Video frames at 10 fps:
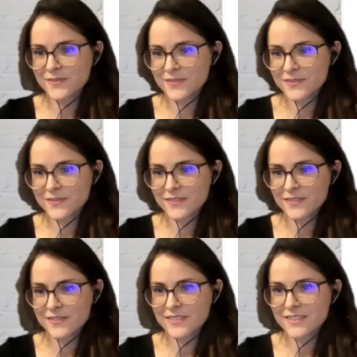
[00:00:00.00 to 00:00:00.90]

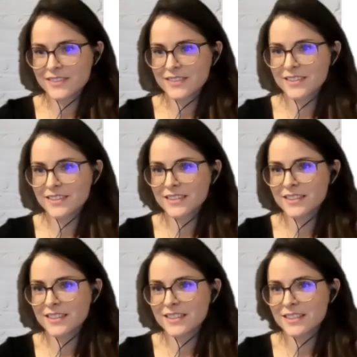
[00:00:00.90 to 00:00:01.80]

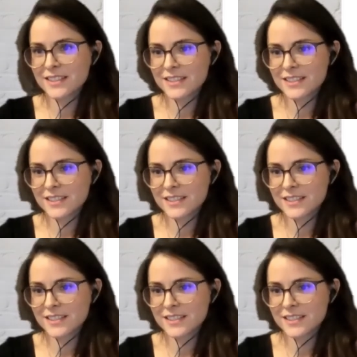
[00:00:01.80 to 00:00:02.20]
(silence)